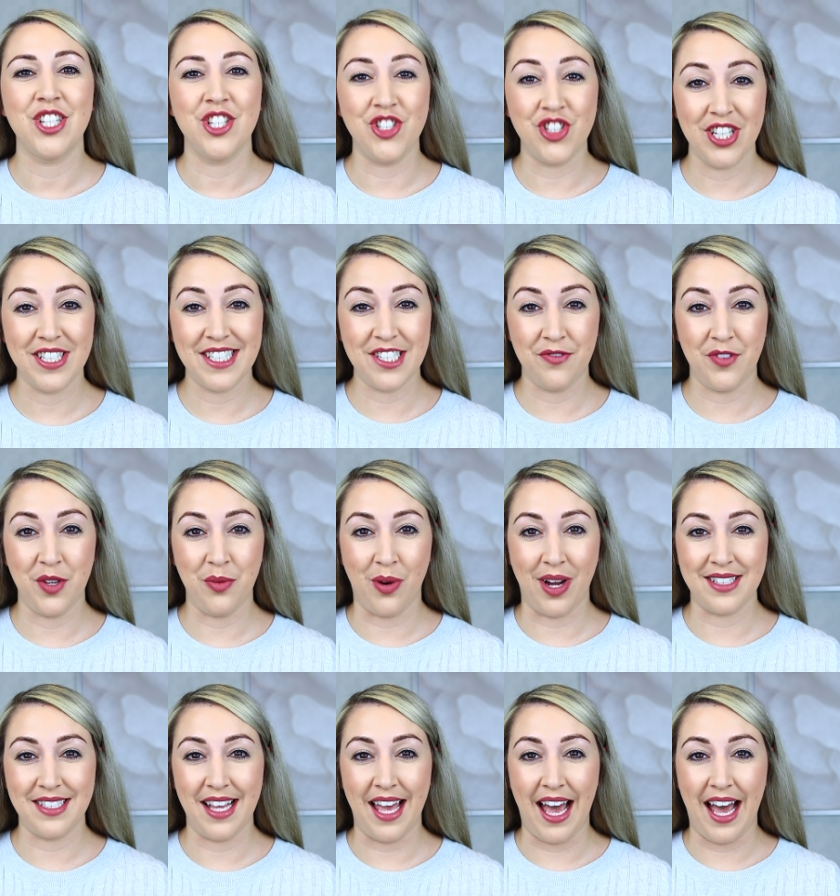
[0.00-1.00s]
Just if you
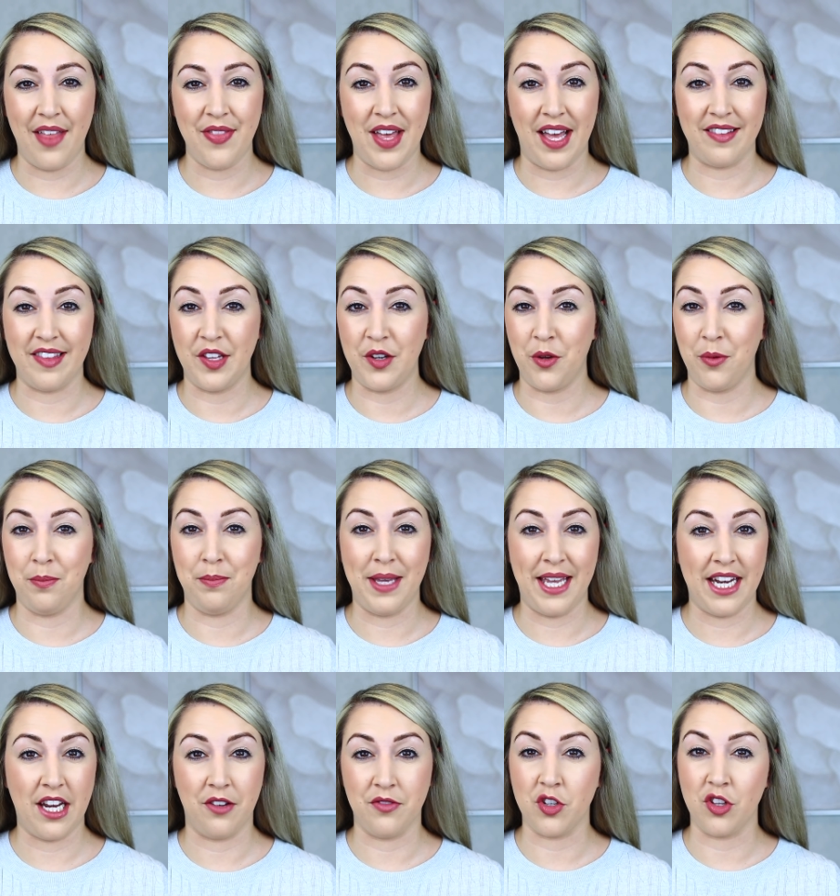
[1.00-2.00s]
want to add that little
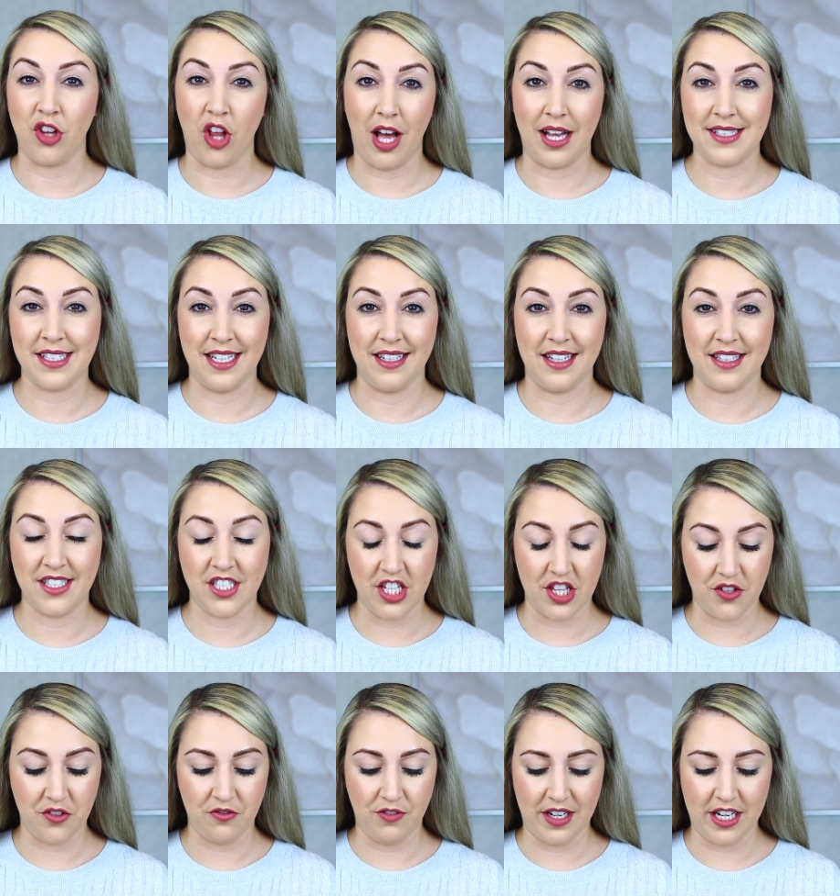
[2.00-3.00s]
bit of glossiness to
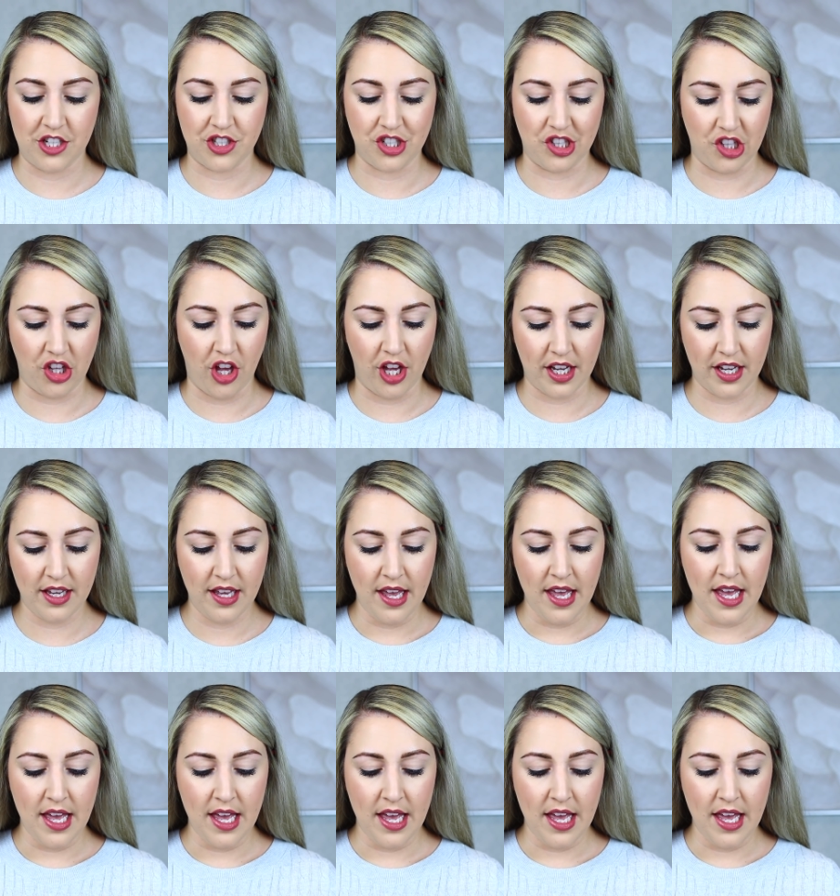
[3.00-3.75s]
the finished look.